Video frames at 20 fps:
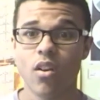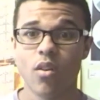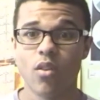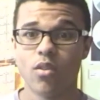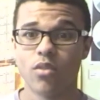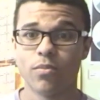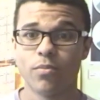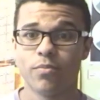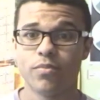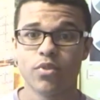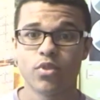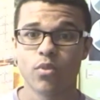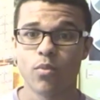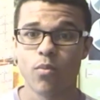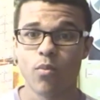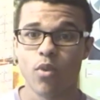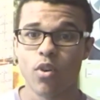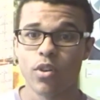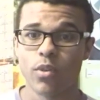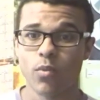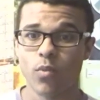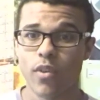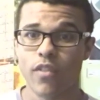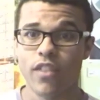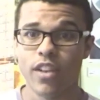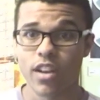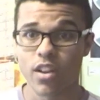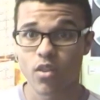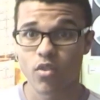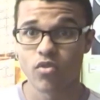or someone
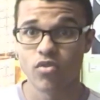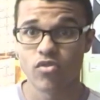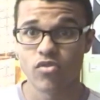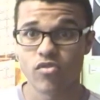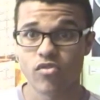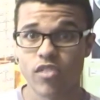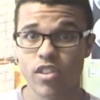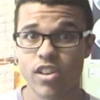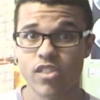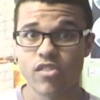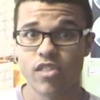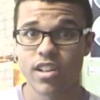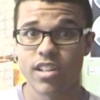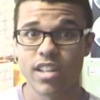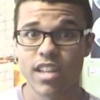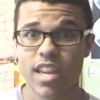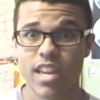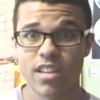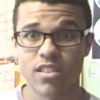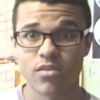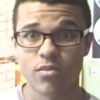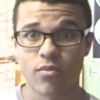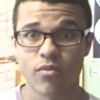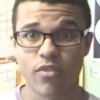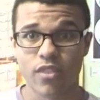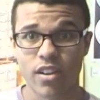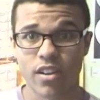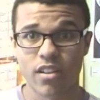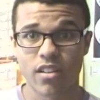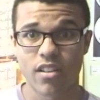within a country trying to gain
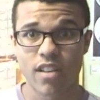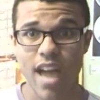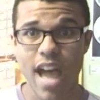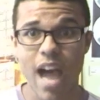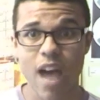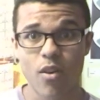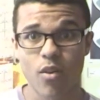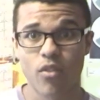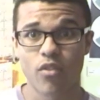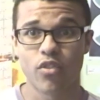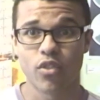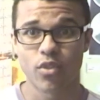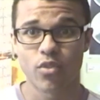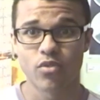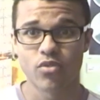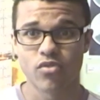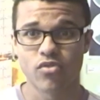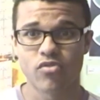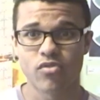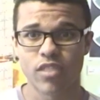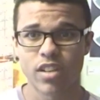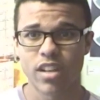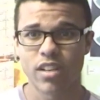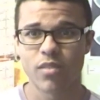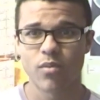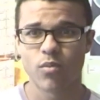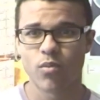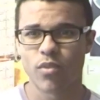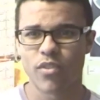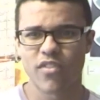something out of the
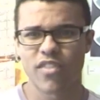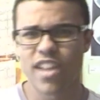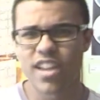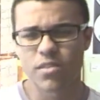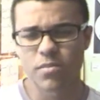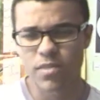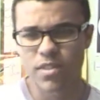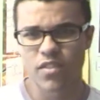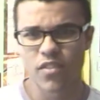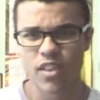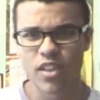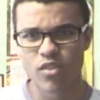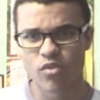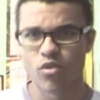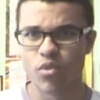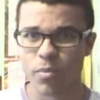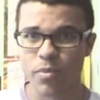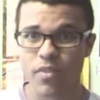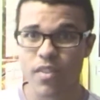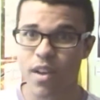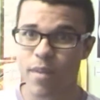country with their specific group,